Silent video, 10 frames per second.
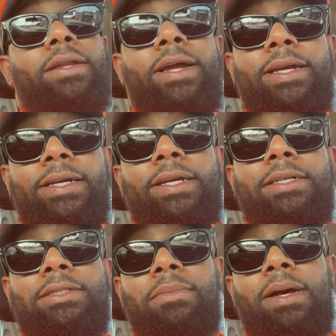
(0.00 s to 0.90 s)
There
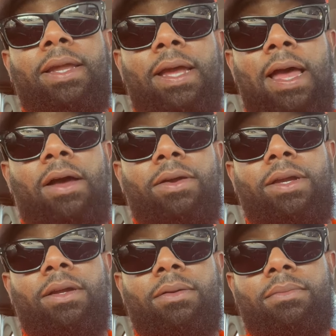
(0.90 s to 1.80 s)
is money out
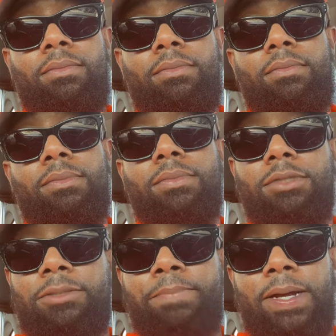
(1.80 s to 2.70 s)
here,
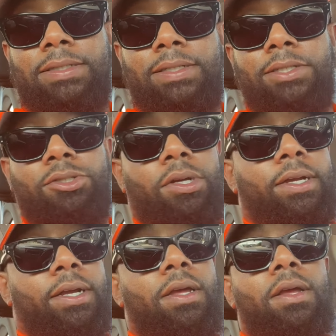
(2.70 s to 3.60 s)
especially in
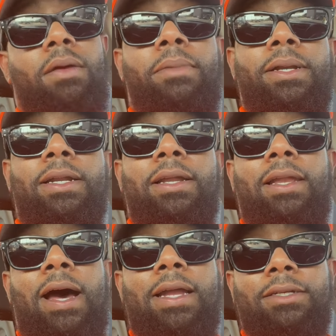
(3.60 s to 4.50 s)
trucking, but in a
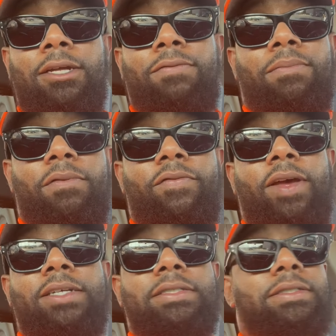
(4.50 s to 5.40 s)
lot of different
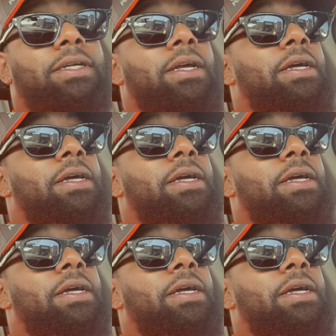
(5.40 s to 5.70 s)
professions.